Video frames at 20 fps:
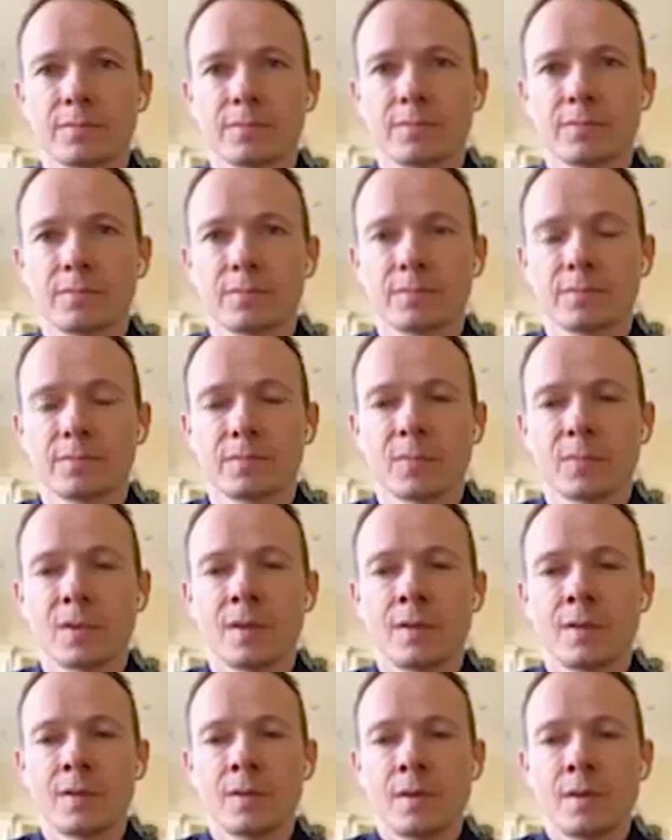
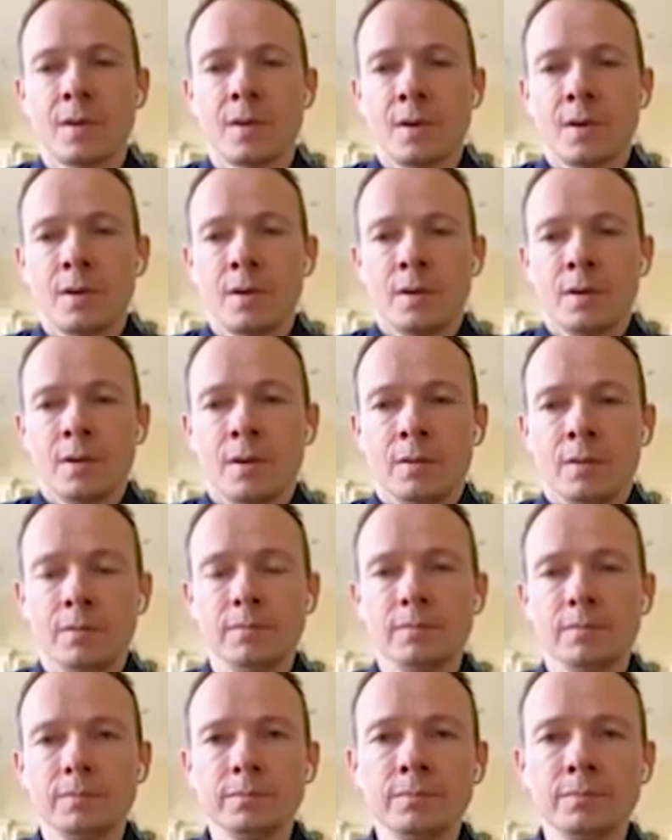
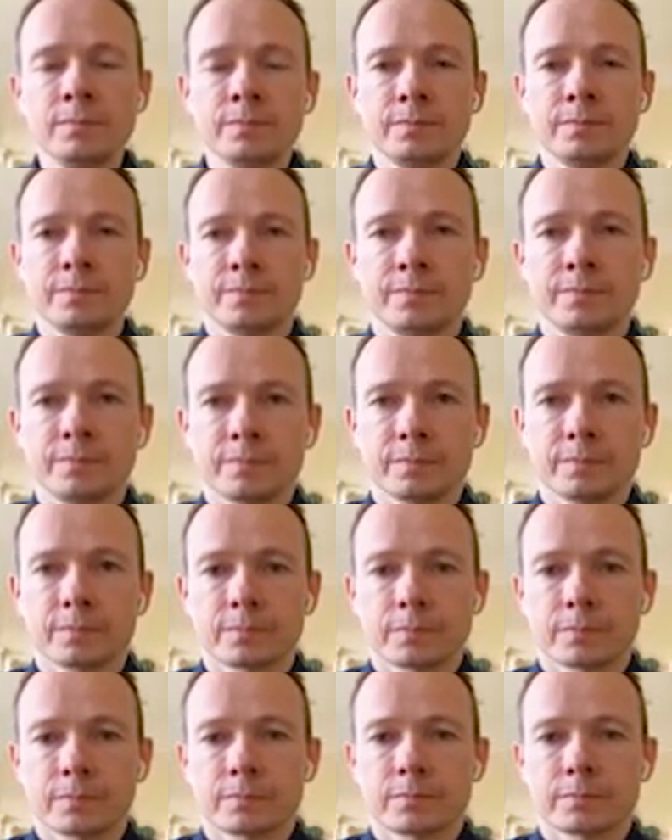
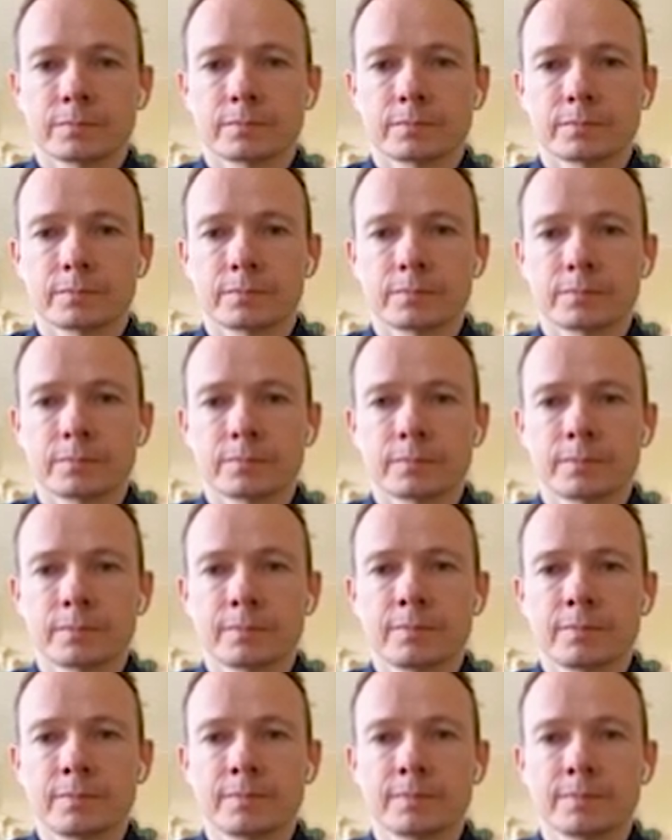
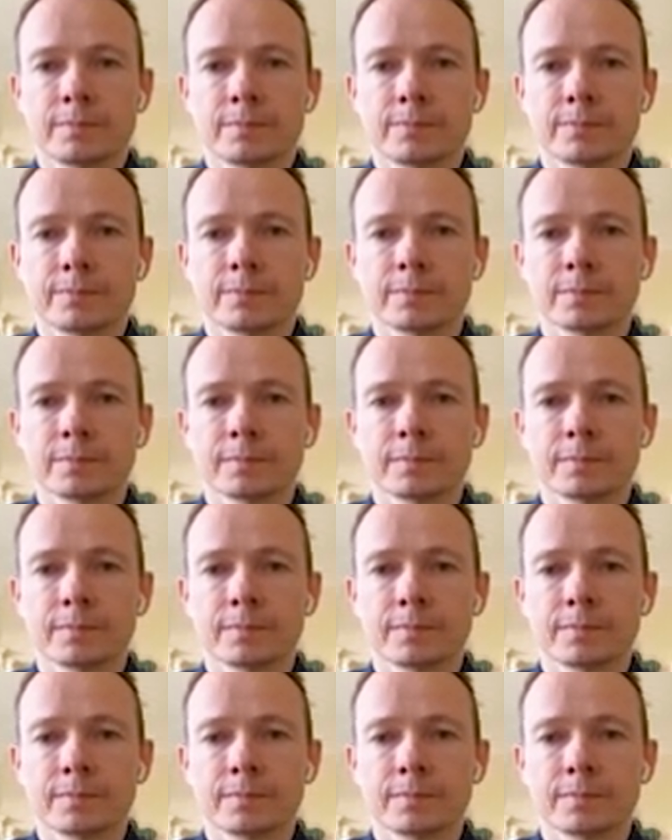(not speaking)